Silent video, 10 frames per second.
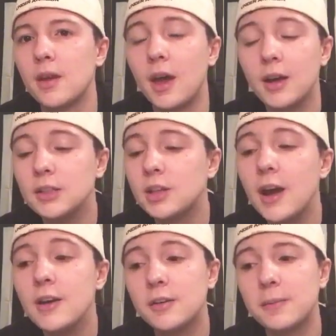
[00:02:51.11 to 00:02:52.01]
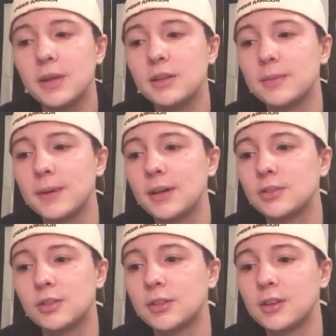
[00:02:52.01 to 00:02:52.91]
I got tired of being
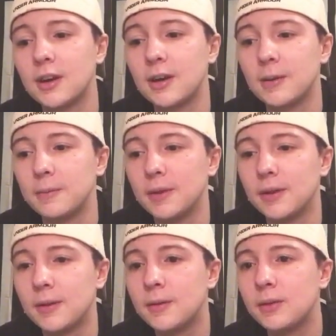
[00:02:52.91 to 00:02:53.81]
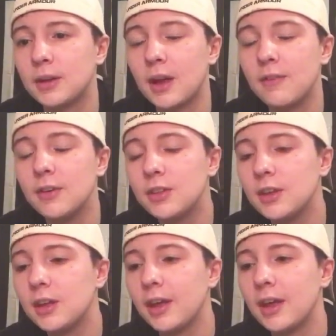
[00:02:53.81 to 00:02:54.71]
depressed all the time, Like,
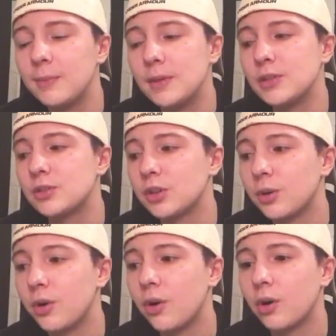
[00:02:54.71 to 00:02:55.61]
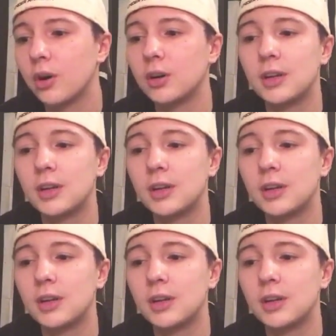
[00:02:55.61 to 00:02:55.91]
everything hit me so hard.